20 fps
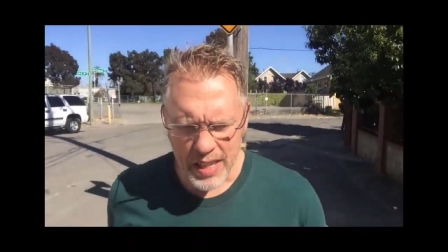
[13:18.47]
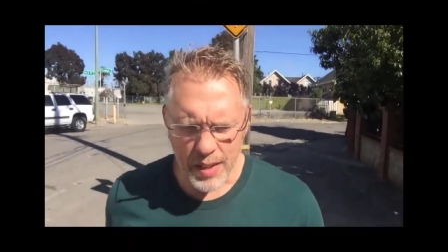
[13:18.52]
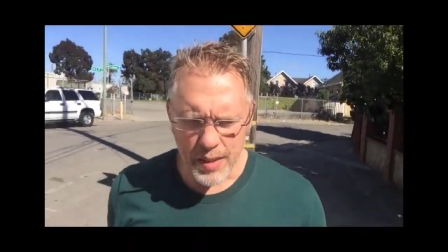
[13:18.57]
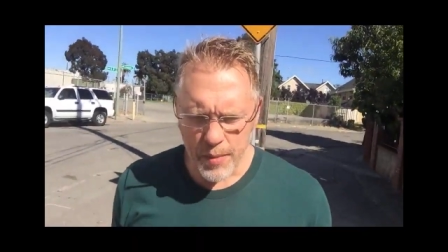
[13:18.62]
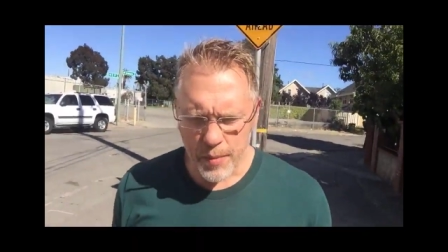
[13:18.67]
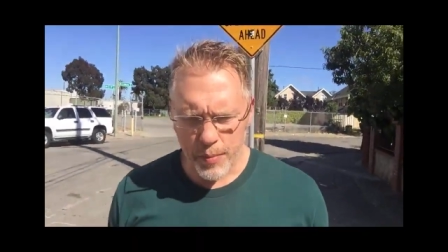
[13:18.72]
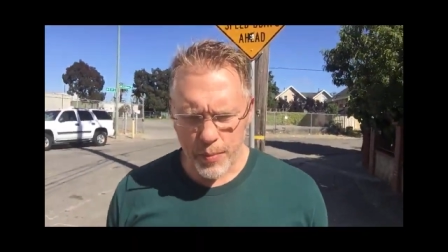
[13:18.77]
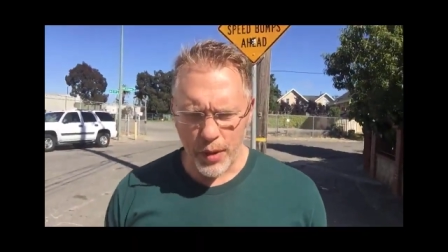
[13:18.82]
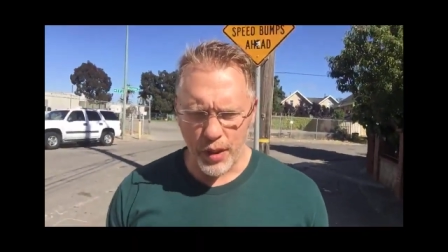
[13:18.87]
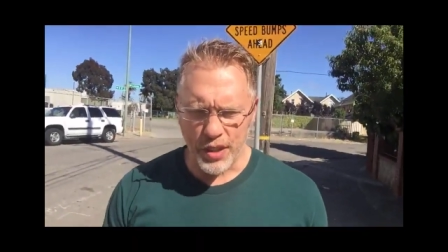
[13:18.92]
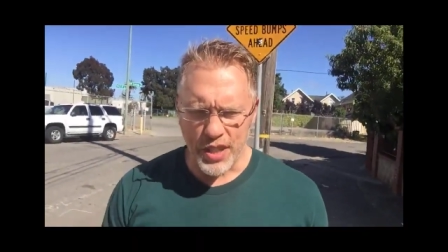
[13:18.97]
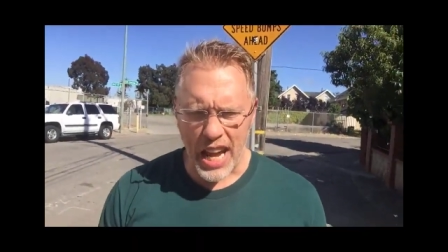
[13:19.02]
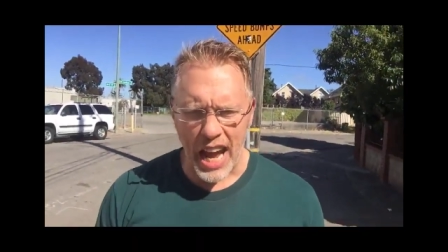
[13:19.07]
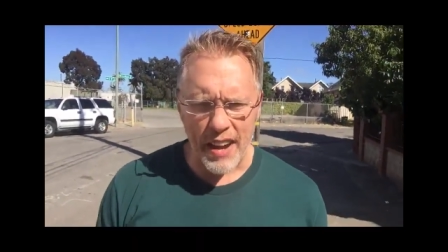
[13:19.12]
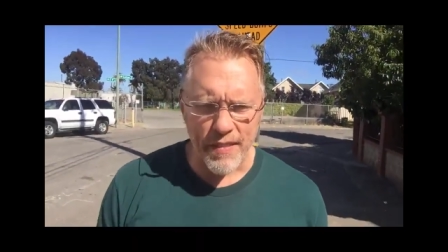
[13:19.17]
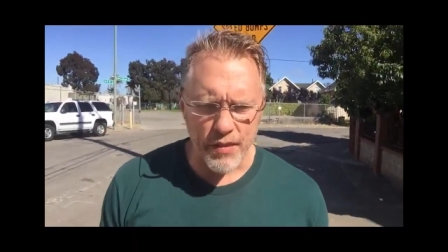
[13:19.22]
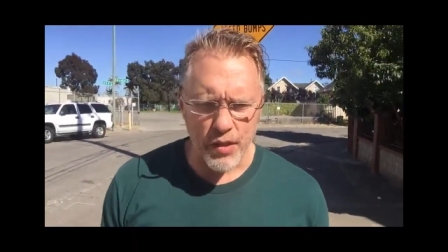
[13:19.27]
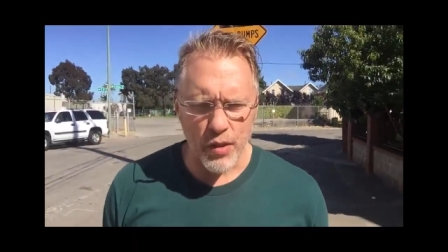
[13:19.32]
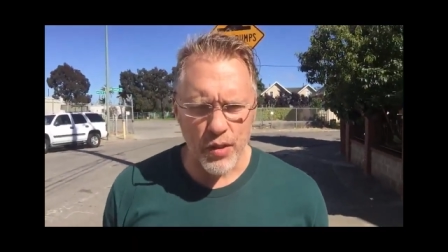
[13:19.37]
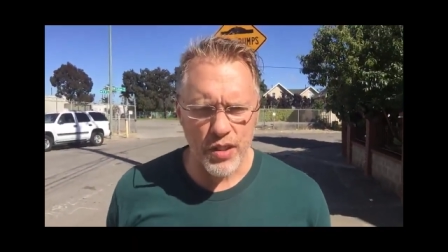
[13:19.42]
and Bill
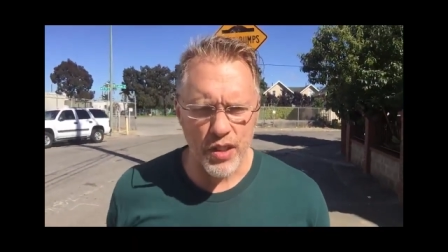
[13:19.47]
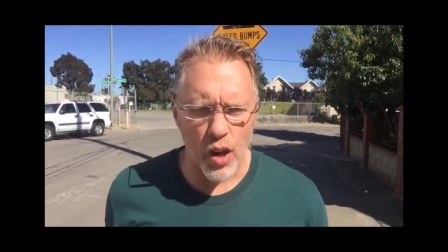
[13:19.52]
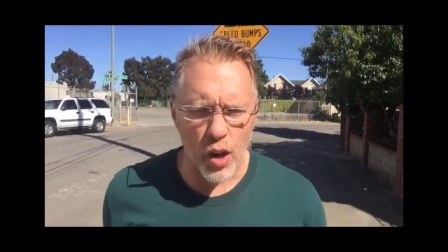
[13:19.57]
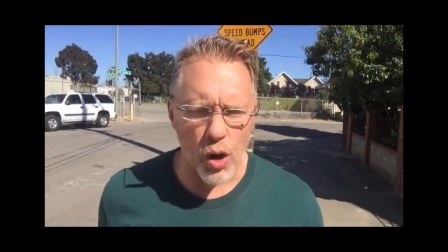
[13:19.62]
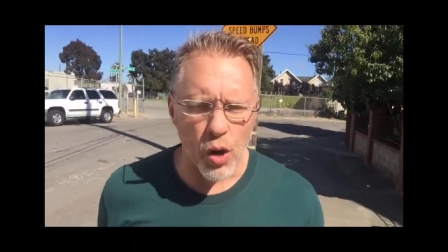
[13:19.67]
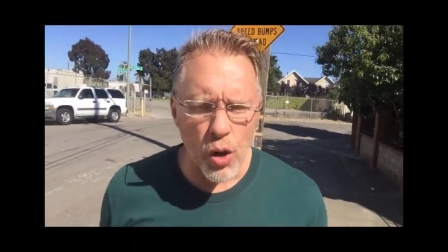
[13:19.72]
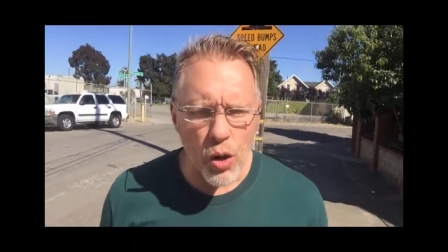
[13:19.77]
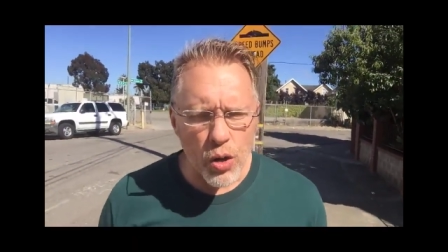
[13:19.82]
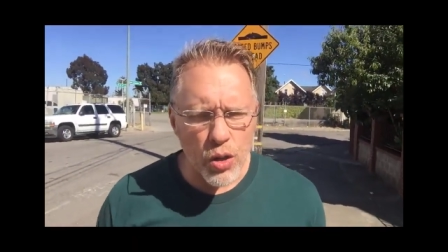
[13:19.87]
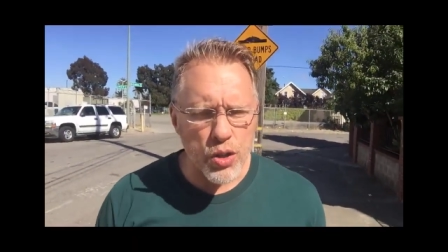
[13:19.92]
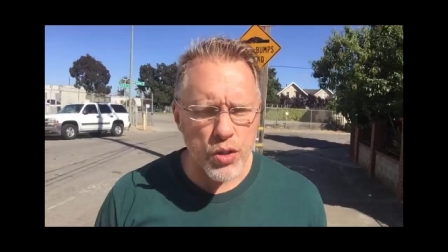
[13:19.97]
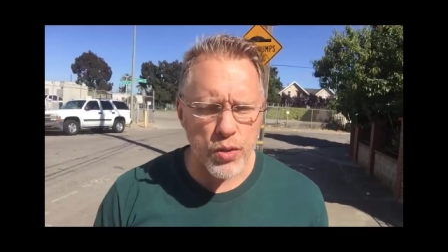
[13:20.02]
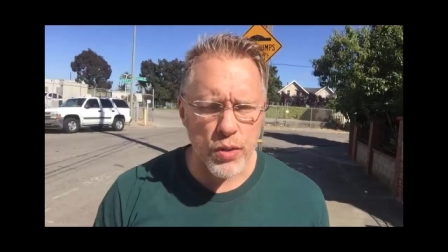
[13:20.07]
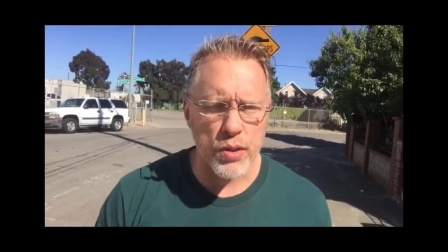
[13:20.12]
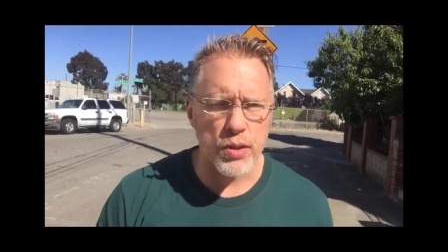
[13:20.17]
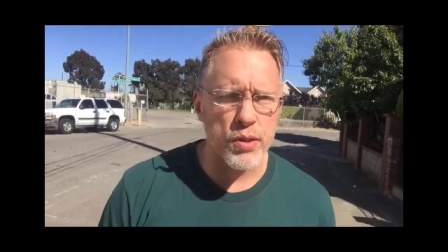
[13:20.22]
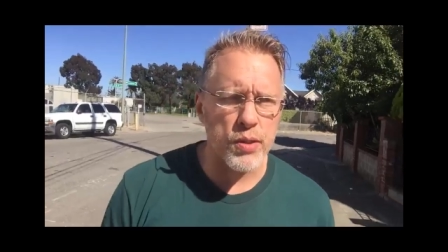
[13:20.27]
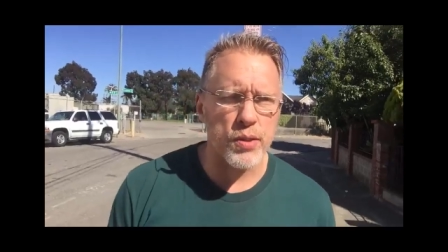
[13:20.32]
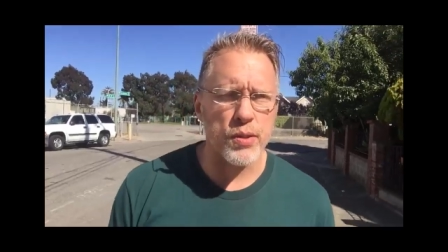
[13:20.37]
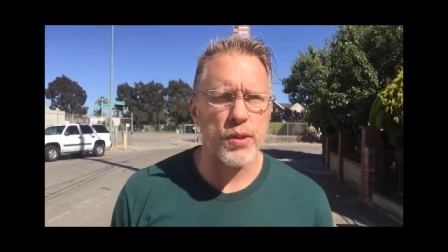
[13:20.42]
Taverner and the whole
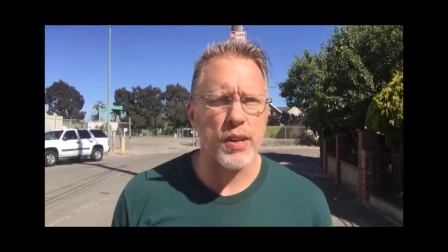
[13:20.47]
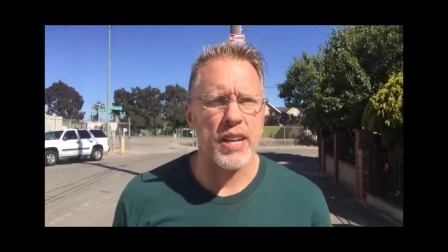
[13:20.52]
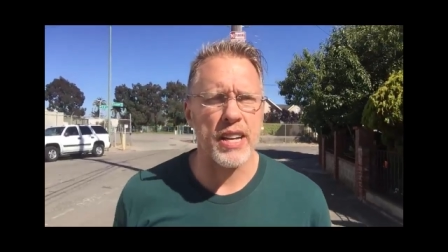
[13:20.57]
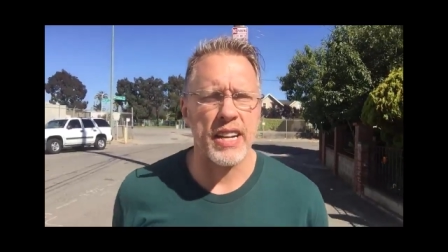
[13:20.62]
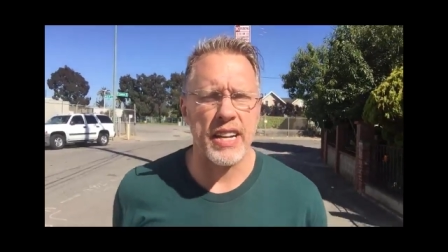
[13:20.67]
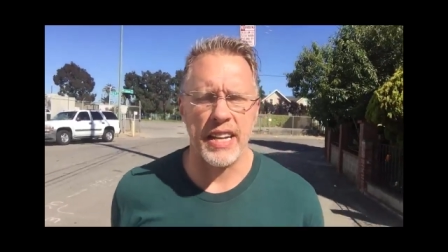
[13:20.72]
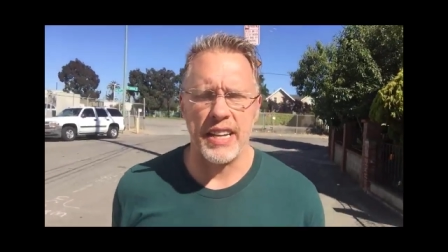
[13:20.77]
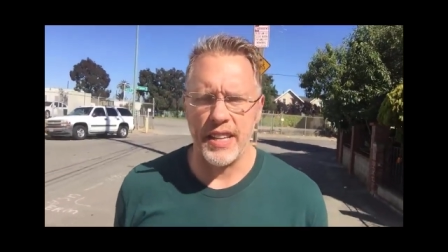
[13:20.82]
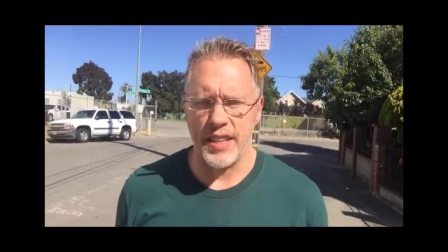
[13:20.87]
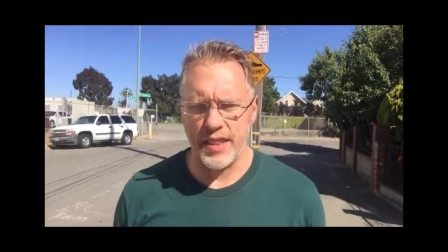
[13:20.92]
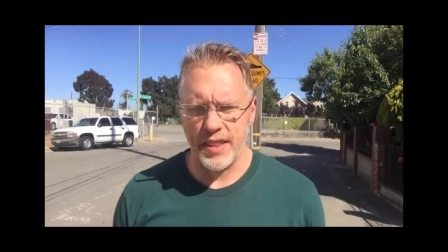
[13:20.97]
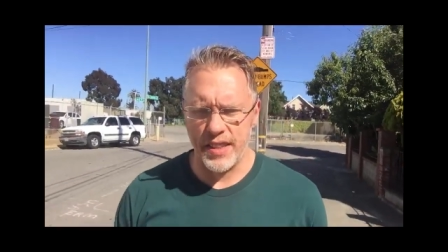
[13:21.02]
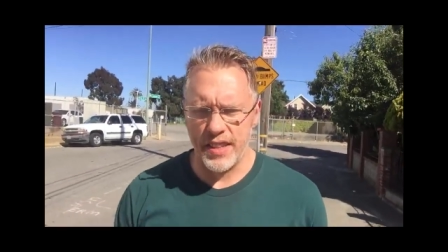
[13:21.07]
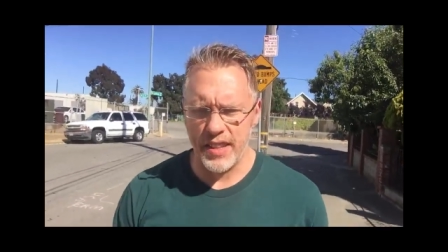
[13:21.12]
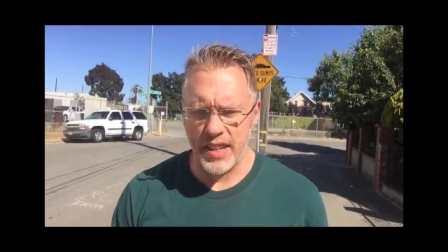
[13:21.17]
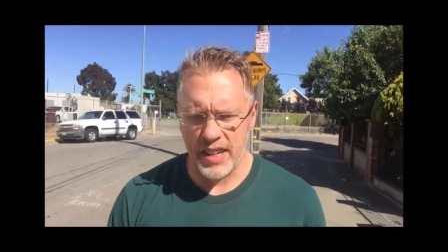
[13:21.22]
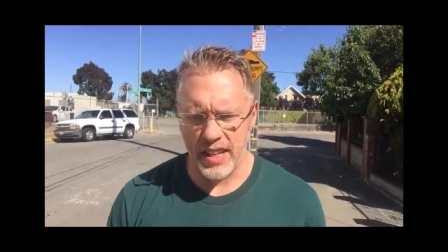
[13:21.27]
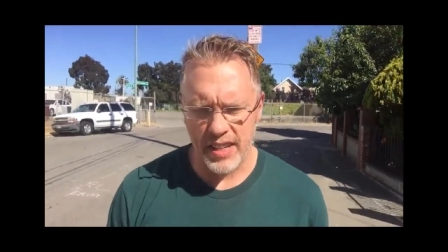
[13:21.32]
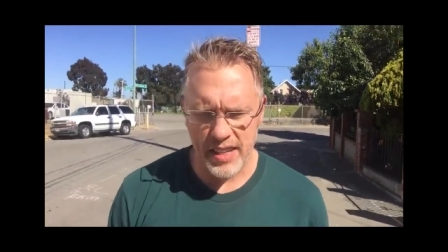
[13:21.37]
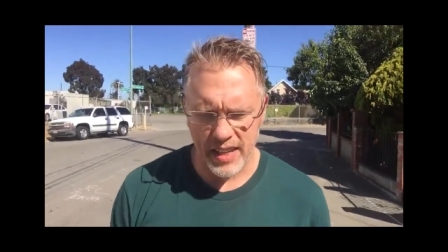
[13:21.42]
crew
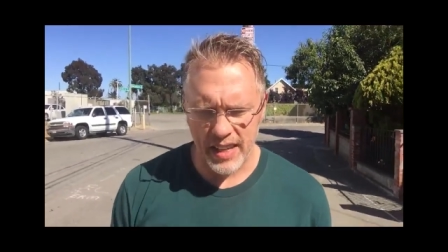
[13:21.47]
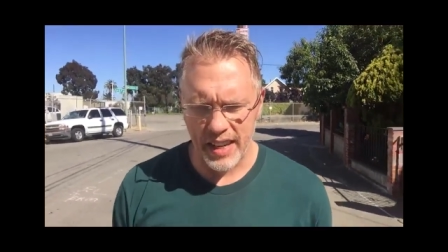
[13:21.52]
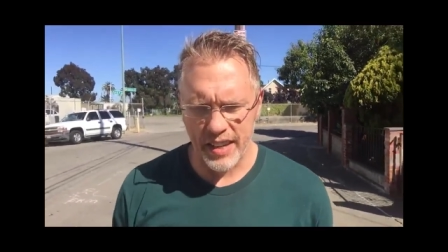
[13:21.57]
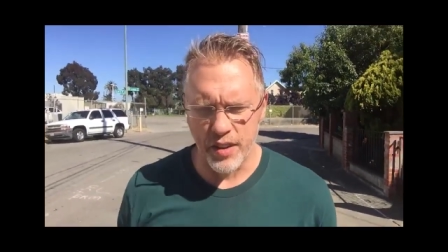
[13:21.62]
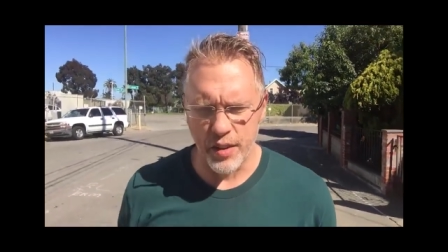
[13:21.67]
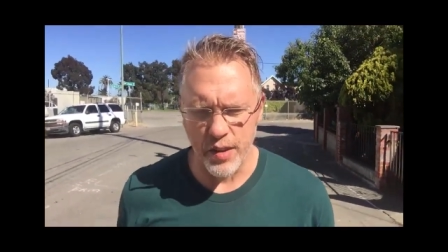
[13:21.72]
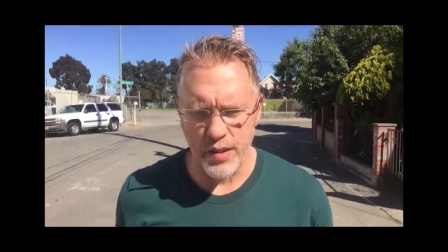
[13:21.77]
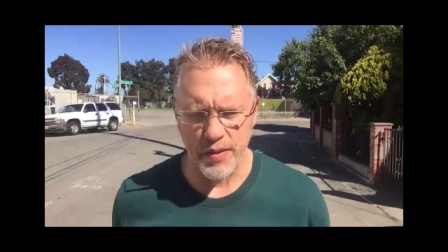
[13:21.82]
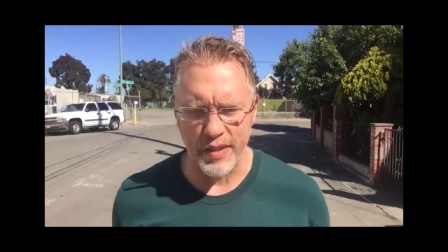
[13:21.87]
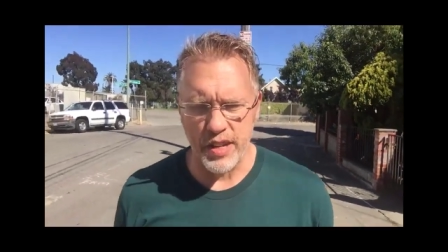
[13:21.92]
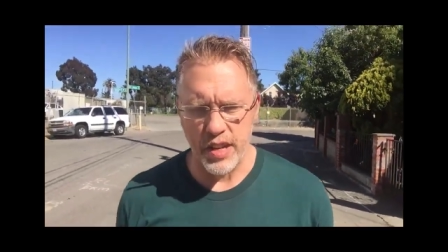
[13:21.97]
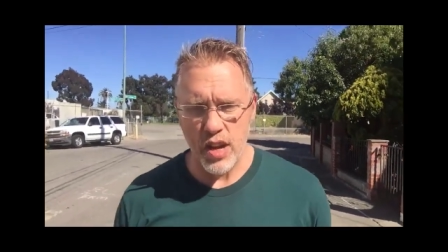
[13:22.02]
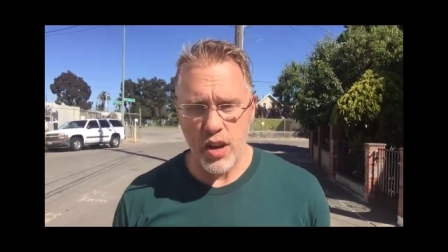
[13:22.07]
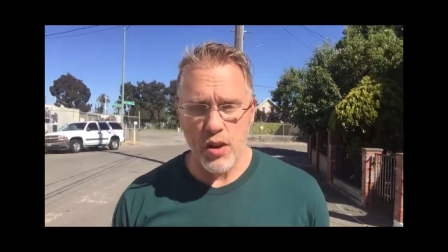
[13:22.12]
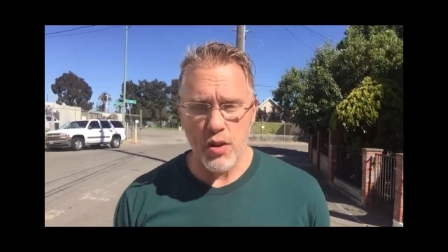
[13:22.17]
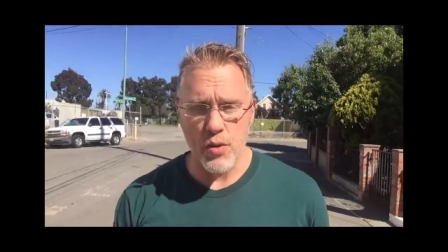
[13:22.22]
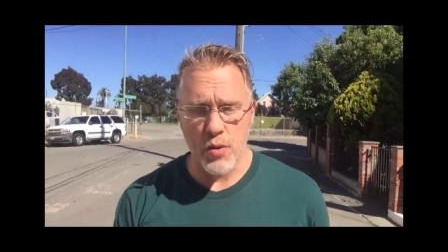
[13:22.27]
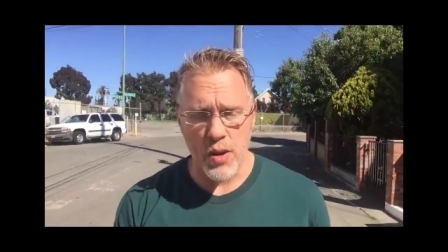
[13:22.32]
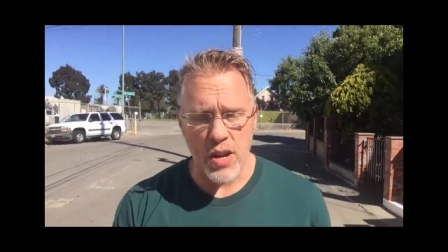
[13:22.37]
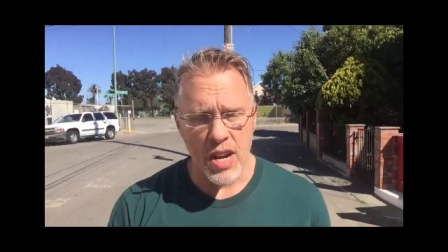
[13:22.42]
and uh, I don't even
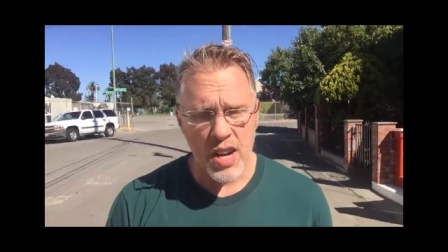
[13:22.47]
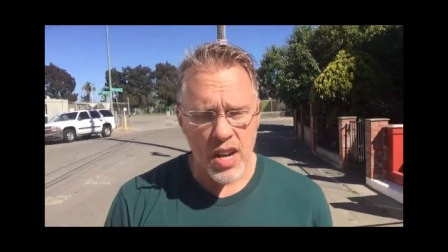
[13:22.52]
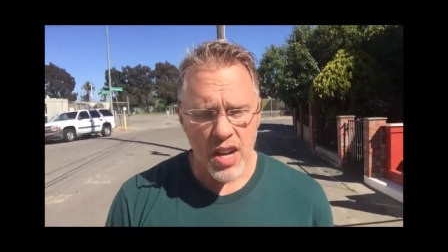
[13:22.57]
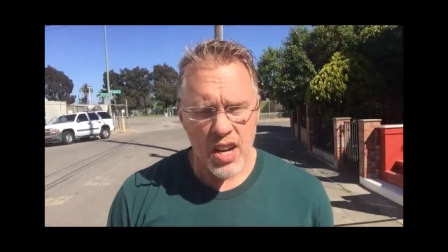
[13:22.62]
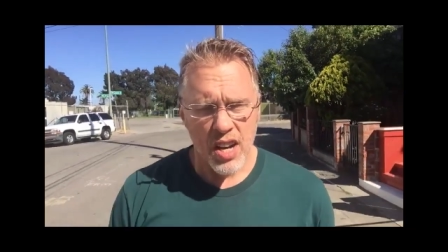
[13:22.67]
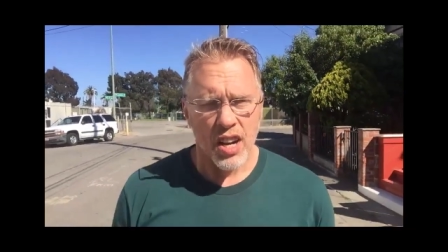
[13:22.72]
know